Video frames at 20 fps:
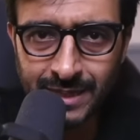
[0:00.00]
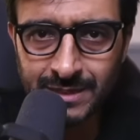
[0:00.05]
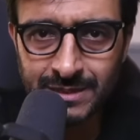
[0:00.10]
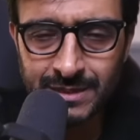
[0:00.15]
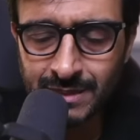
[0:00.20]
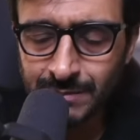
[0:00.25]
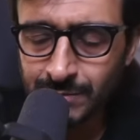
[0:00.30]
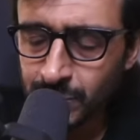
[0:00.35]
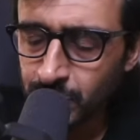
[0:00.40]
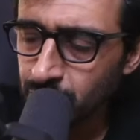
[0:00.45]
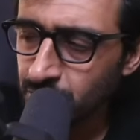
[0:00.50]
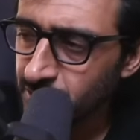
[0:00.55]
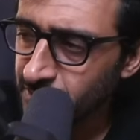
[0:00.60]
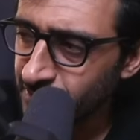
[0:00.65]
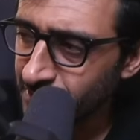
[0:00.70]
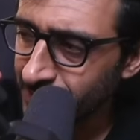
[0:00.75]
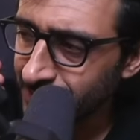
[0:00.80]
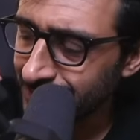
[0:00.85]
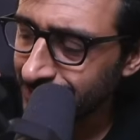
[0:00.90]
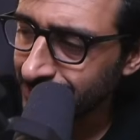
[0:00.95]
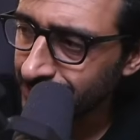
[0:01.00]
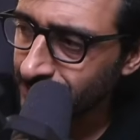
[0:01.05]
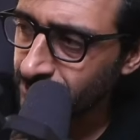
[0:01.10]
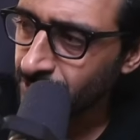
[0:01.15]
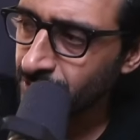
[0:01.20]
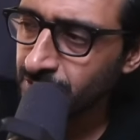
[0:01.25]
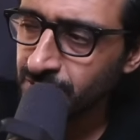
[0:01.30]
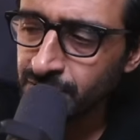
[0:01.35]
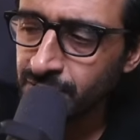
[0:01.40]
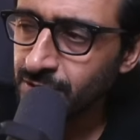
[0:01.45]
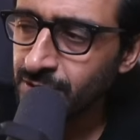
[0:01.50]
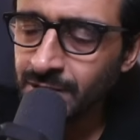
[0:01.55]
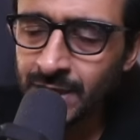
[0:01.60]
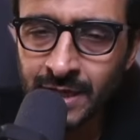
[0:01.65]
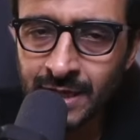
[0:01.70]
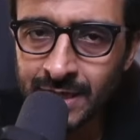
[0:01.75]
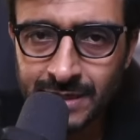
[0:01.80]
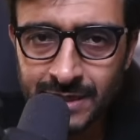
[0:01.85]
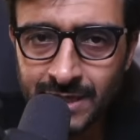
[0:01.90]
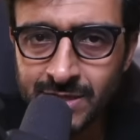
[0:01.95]
some sort of a server.
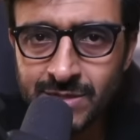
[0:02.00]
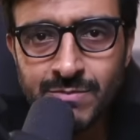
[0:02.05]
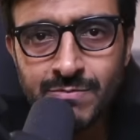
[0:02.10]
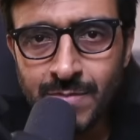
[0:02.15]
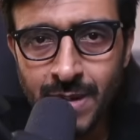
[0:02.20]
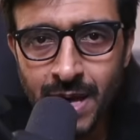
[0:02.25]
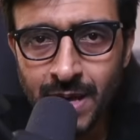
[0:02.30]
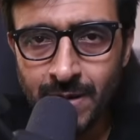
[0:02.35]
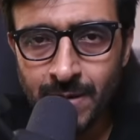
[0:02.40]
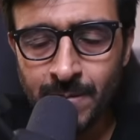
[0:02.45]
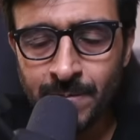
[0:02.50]
Doesn't matter.